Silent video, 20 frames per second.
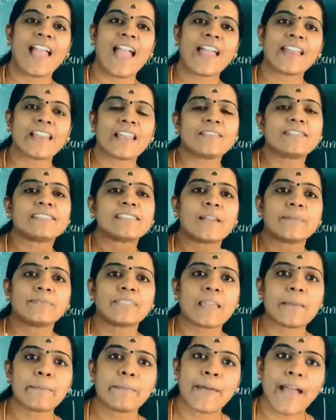And if
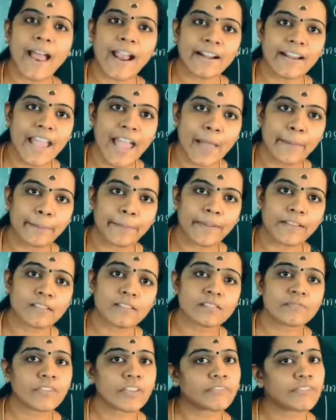something bad
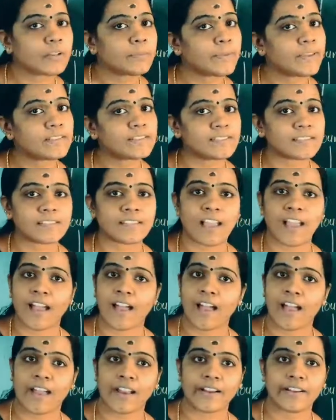happens, we will be
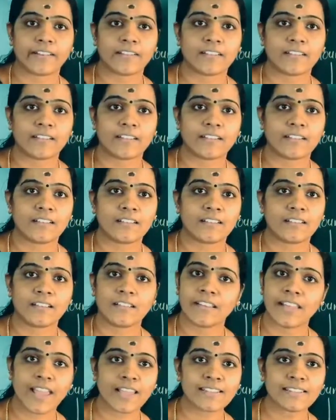sad.
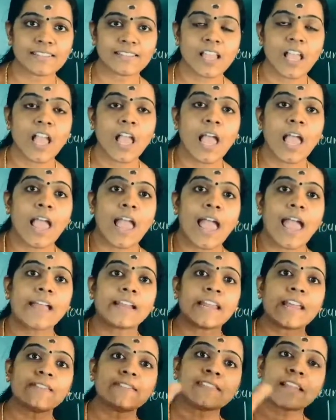Yes?
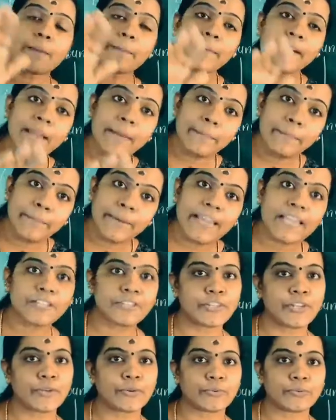And if somebody
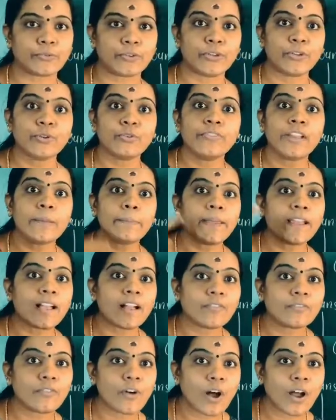beat you, you will
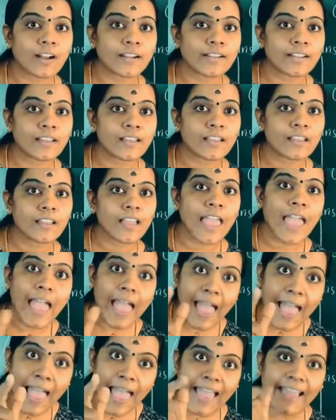become what?
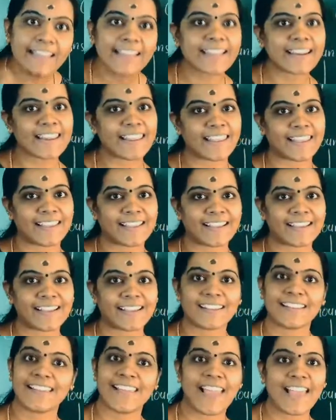Angry.
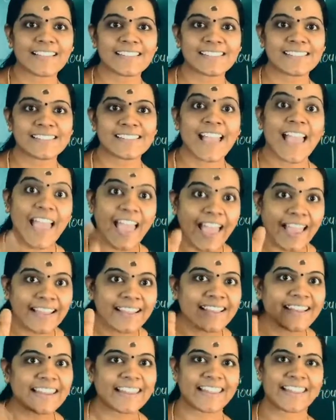Yes?
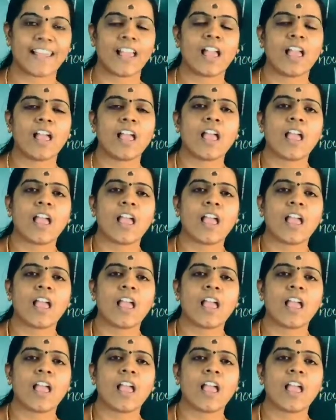Angry.